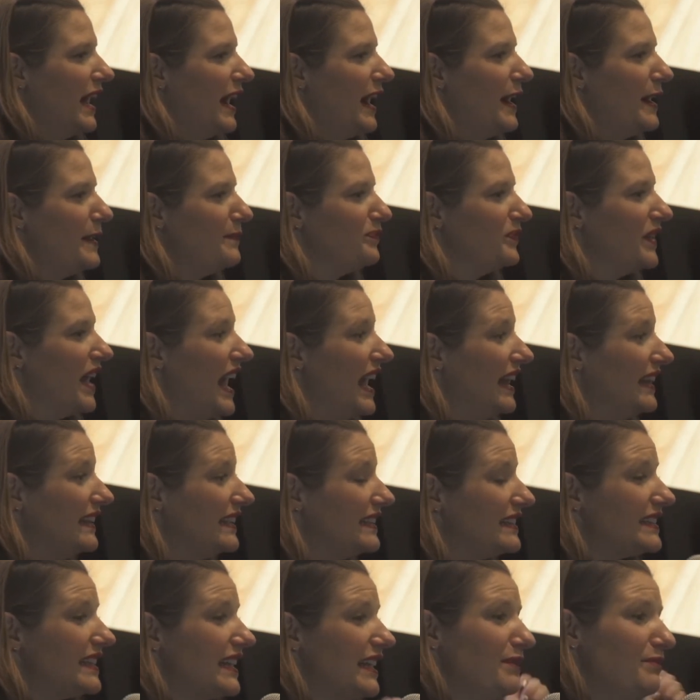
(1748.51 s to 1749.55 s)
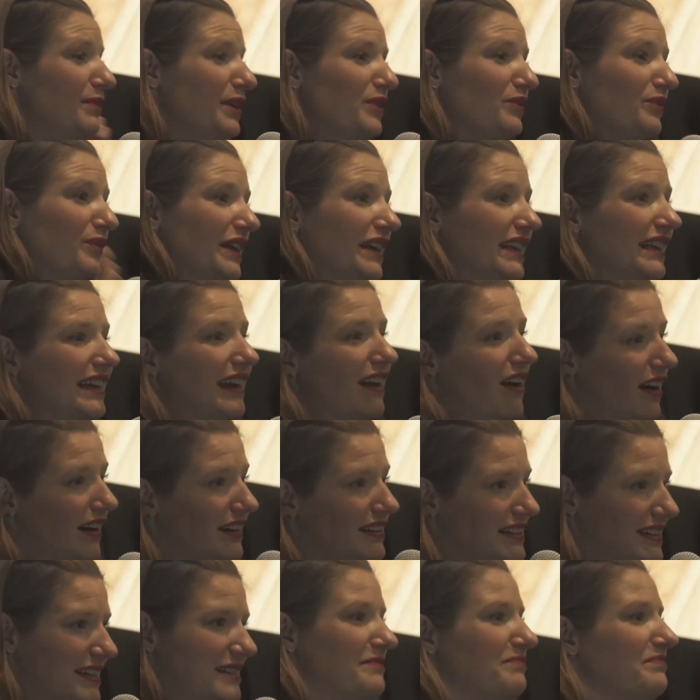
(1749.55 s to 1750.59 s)
And this can be really
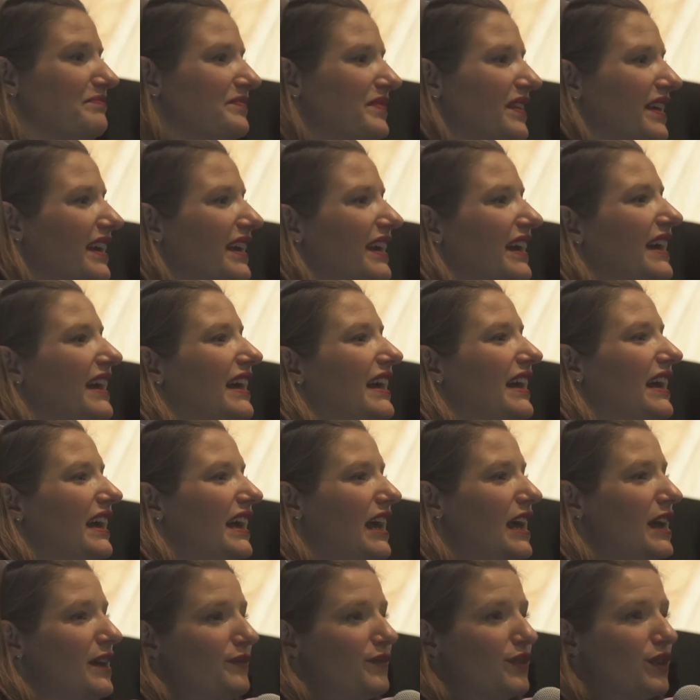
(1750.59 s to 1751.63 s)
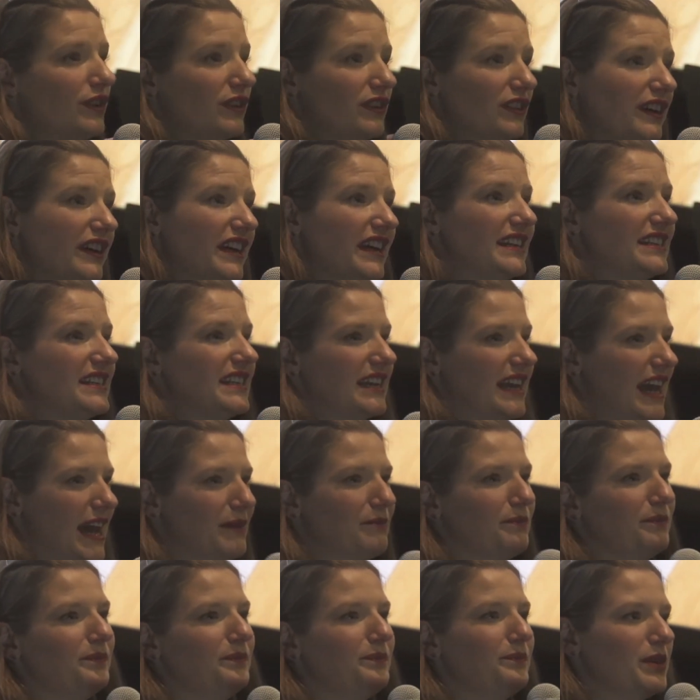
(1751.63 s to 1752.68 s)
awesome if you're looking to get
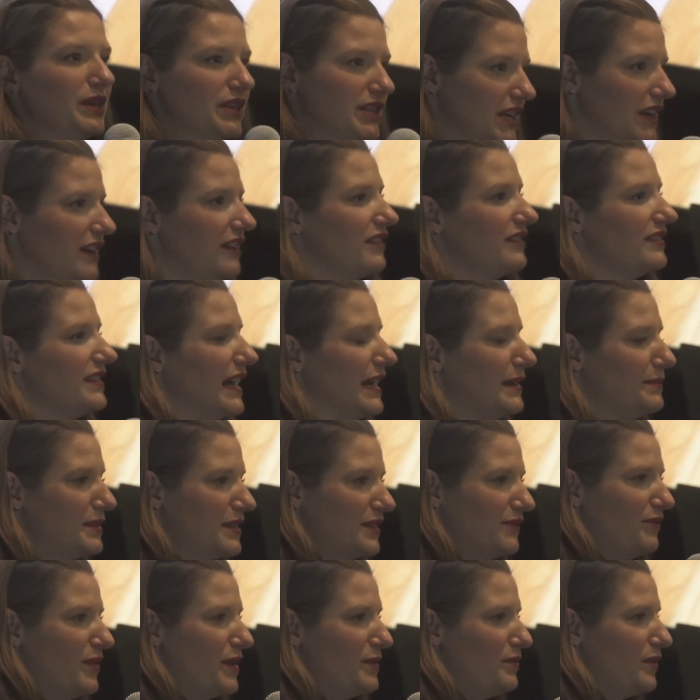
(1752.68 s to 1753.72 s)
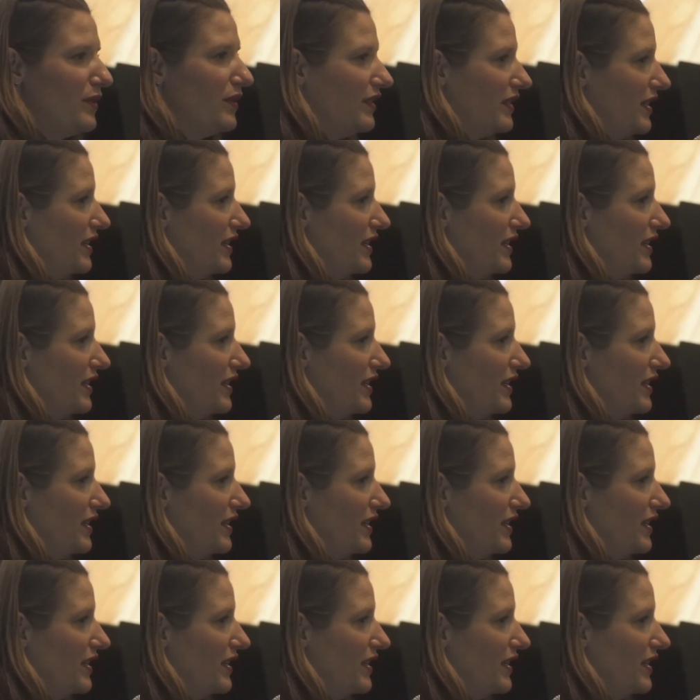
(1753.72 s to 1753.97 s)
particular types of people.